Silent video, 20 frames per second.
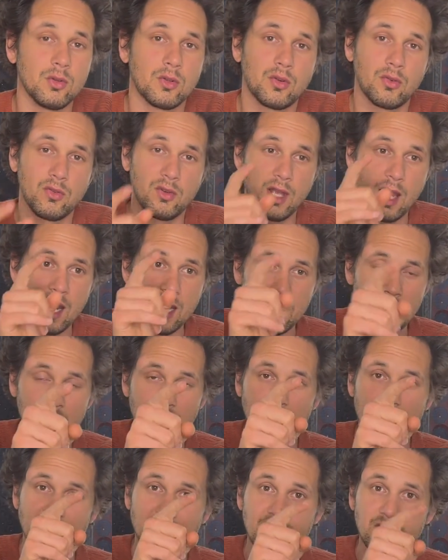Creating
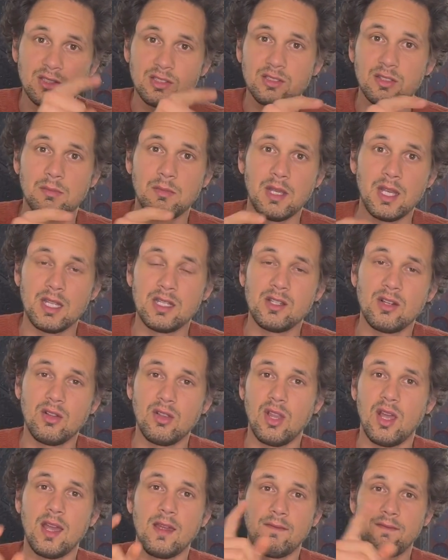a system in your
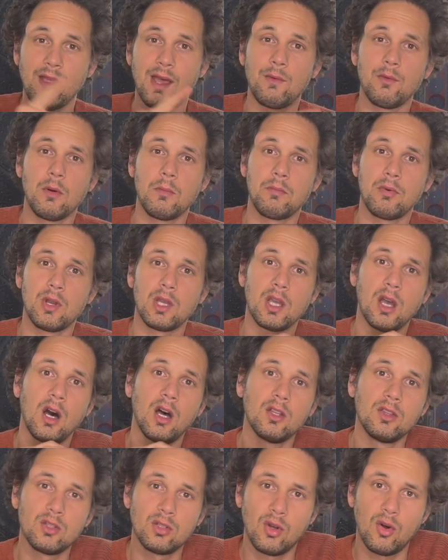life that will bring
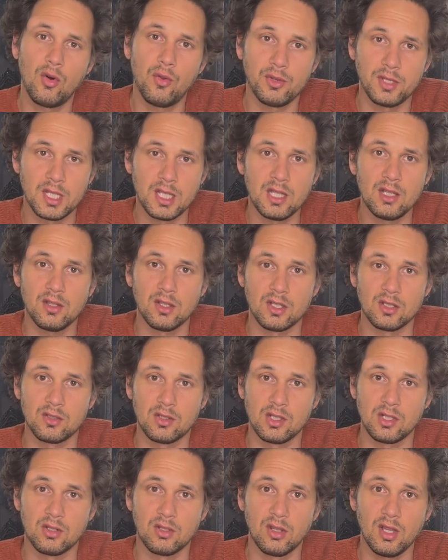untold healing to
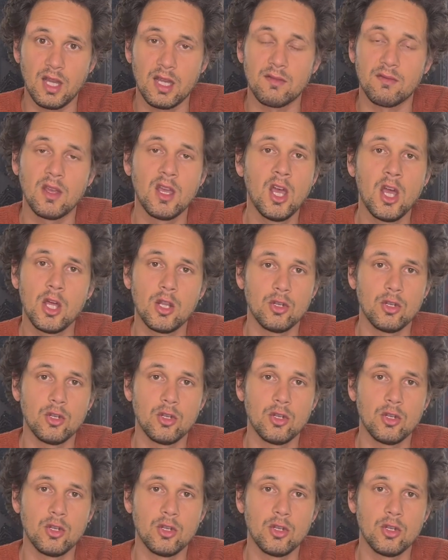your life,